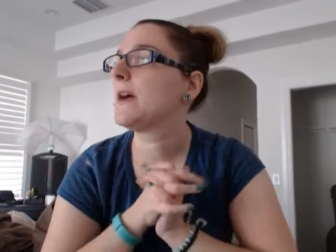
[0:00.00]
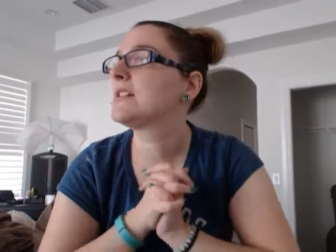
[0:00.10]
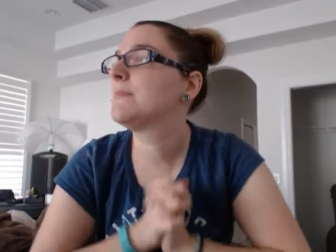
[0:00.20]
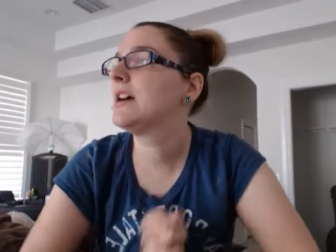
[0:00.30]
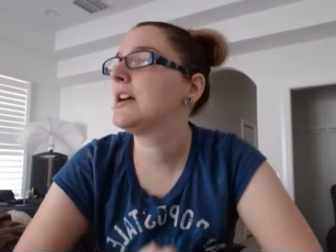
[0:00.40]

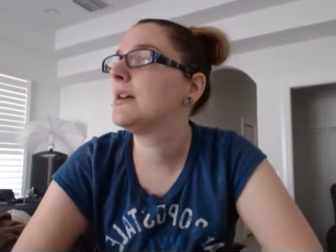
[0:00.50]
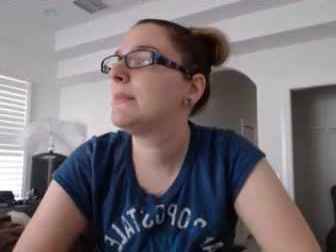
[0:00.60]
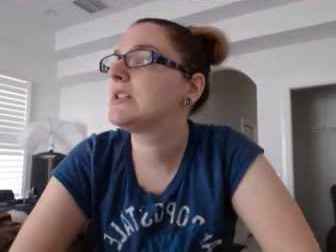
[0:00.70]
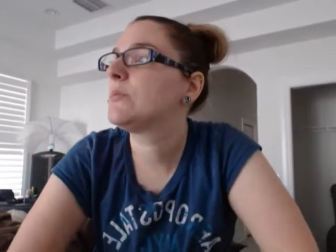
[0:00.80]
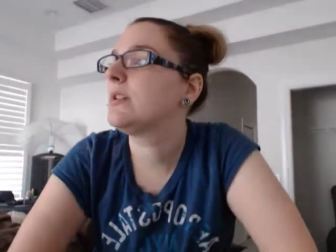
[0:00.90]
That's my
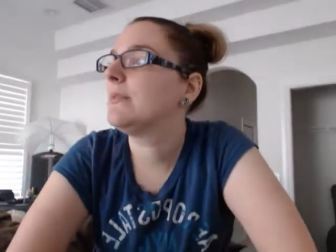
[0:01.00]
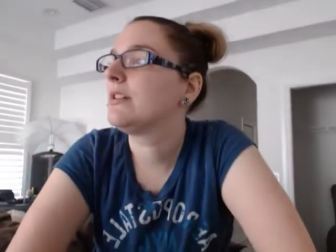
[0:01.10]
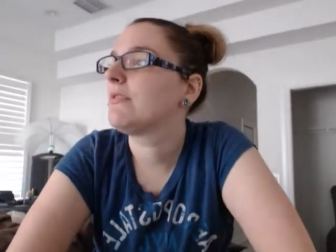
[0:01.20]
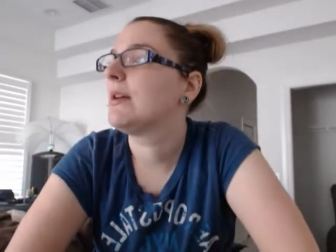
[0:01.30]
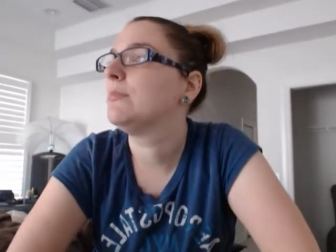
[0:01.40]

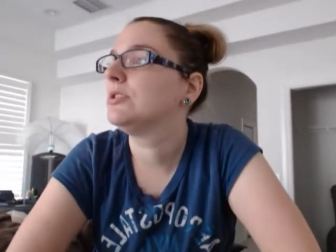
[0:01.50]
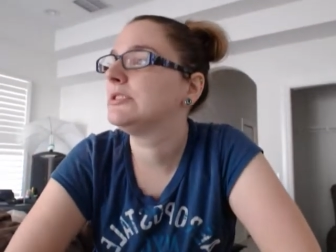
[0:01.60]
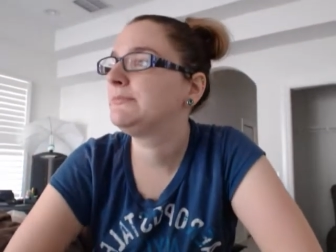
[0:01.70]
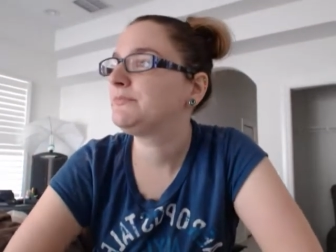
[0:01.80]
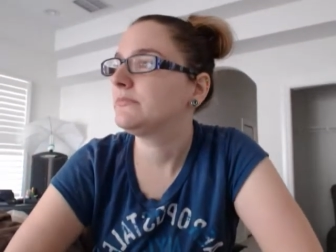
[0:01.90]
20-minute
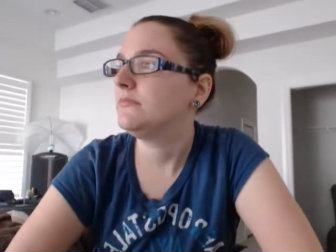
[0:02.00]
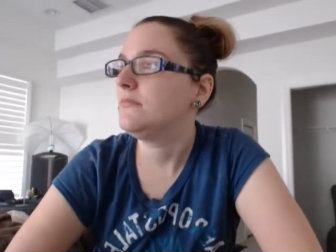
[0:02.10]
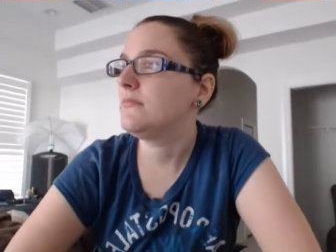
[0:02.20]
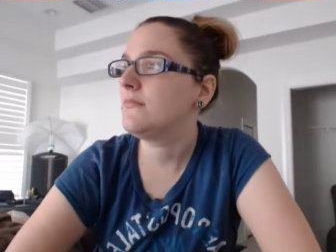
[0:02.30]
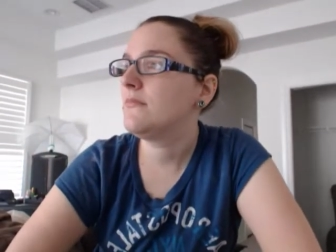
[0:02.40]
ramble
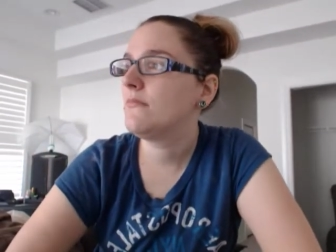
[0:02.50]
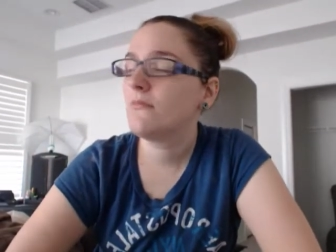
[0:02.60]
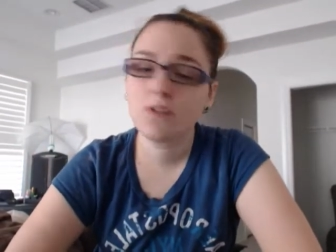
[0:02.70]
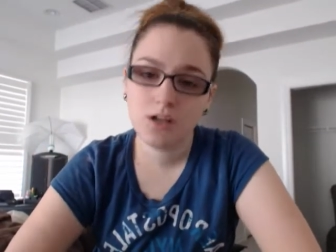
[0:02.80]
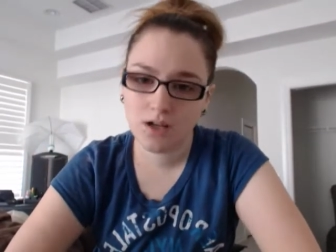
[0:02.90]

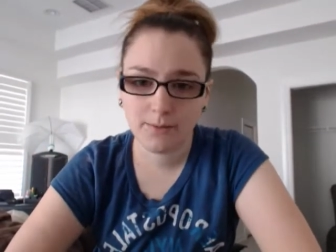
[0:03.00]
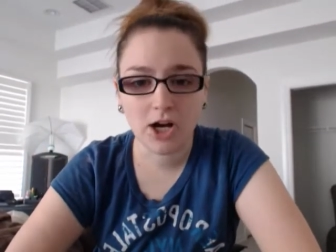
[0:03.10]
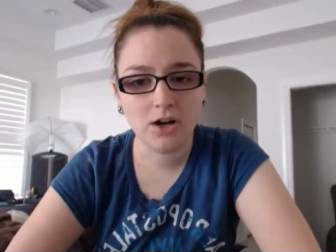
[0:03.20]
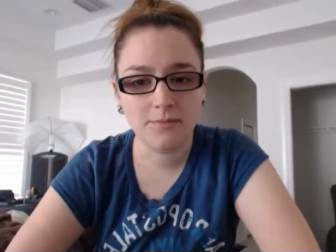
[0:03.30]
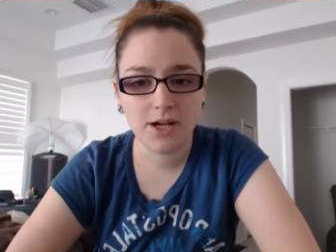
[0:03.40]
about
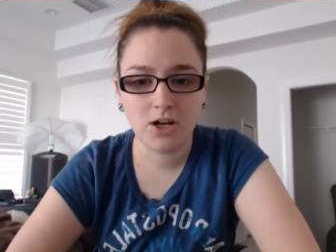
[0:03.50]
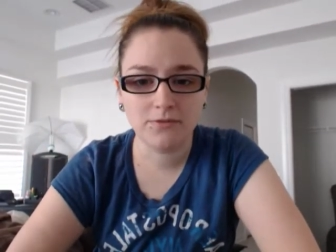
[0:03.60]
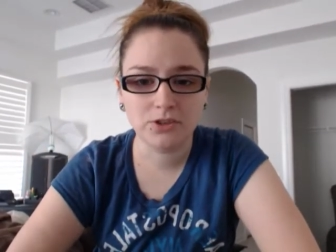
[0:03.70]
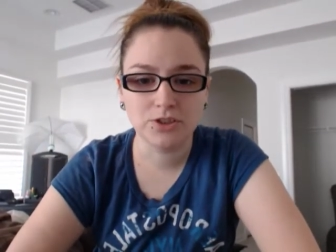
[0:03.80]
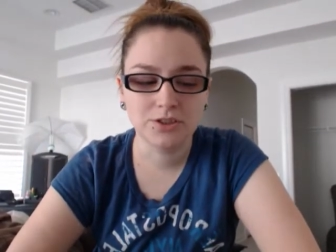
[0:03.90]
all of my
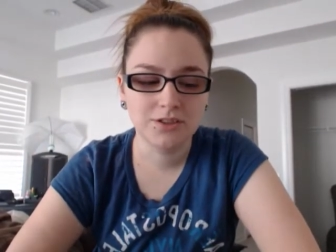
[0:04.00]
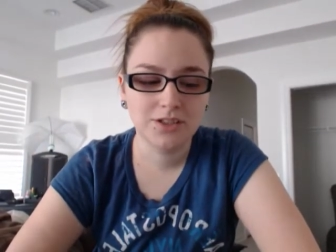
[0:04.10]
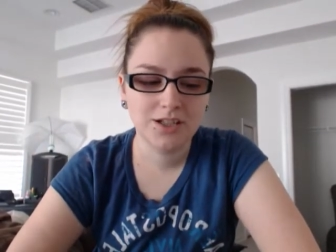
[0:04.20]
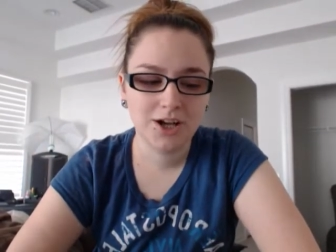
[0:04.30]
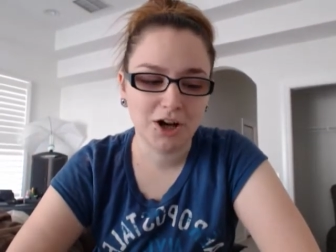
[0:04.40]

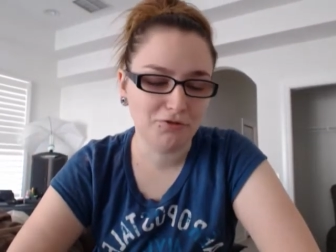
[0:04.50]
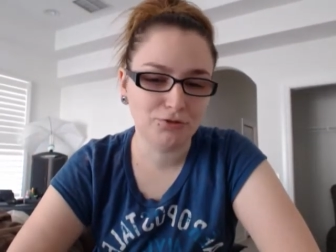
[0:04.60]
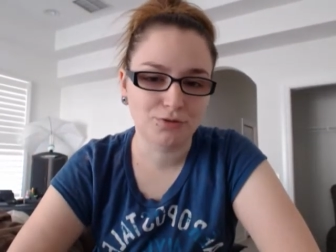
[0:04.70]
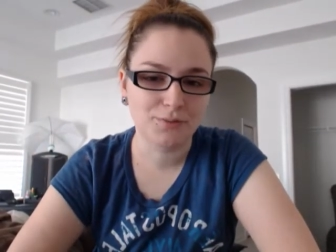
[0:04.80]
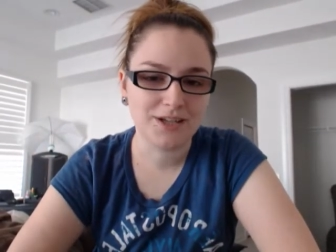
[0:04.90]

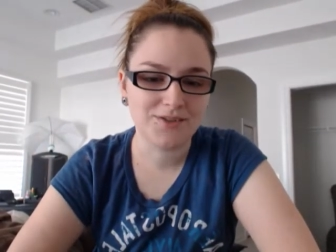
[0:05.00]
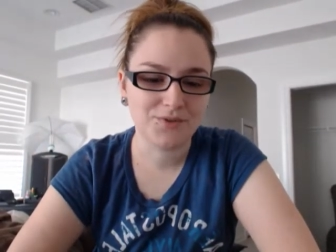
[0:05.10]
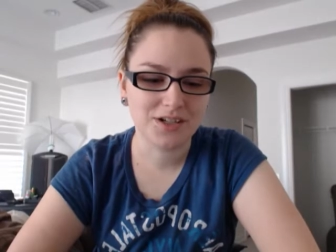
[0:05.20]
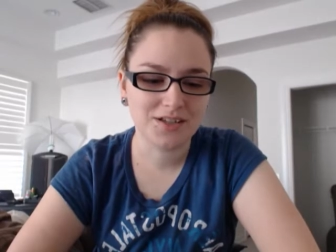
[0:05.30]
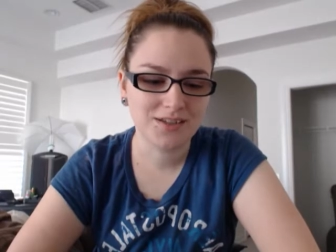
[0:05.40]
awful roommate
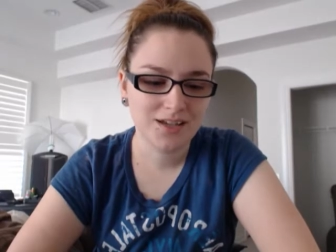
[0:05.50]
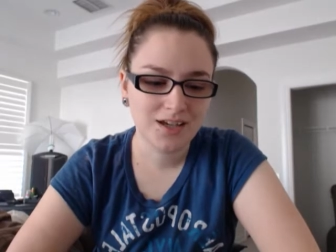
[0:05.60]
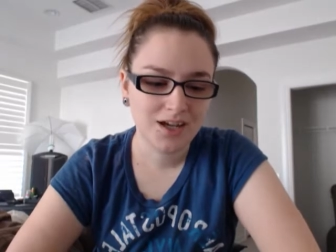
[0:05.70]
stories.